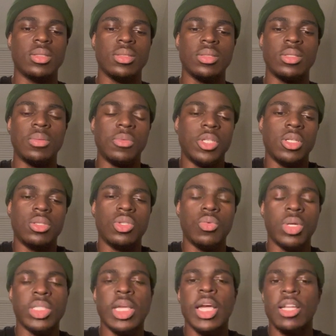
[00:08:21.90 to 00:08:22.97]
in,
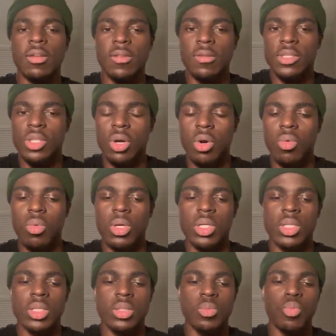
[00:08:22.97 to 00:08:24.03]
towards the end of the show,
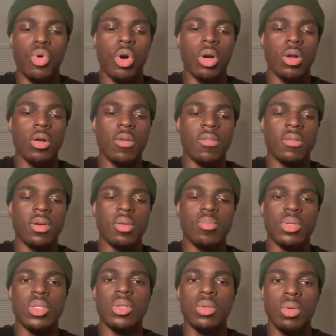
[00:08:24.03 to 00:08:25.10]
was more of a
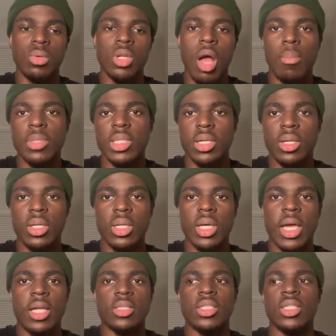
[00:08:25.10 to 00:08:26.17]
political commentary
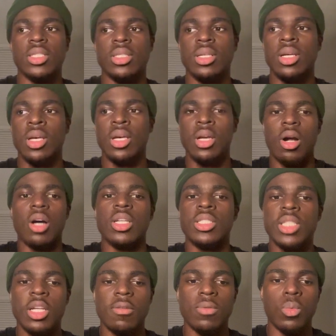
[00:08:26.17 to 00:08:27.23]
and just on the
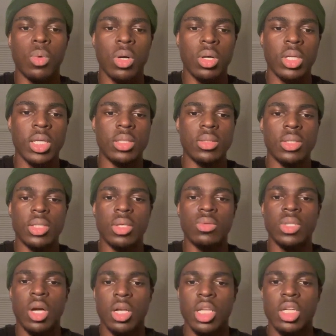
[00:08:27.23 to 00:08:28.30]
state of the world and you know
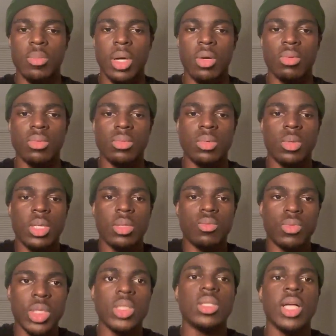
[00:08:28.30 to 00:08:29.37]
talking about
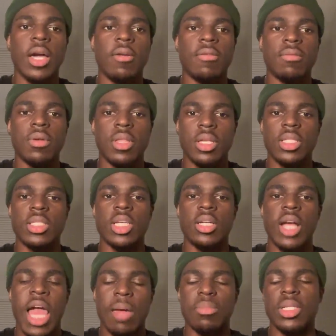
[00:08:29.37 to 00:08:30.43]
real life things that are
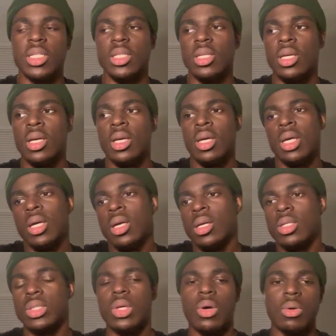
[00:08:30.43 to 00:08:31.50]
happening.
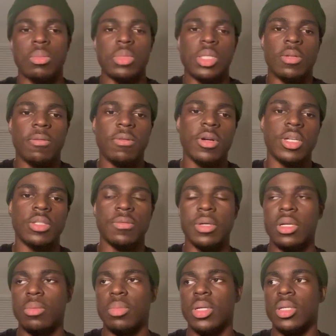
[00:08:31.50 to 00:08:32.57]
So I mean, fair is
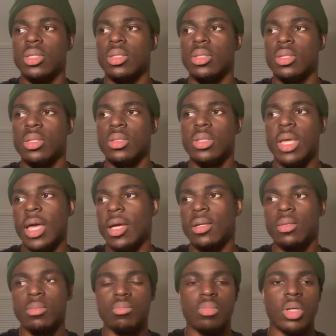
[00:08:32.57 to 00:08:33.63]
fair, but yeah,
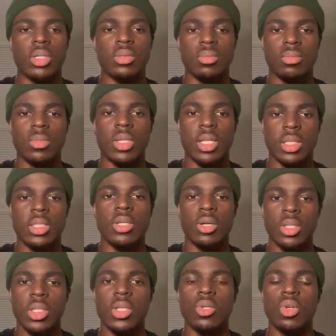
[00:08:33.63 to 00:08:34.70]
but it's
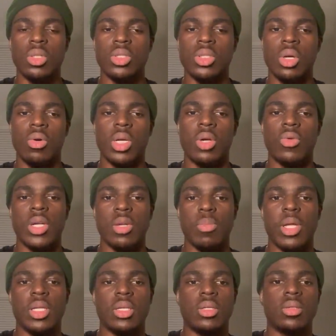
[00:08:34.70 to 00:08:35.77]
certainly a good show and I
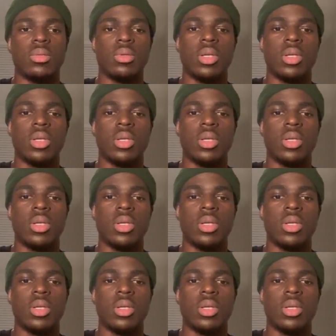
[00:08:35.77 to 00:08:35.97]
recommend it.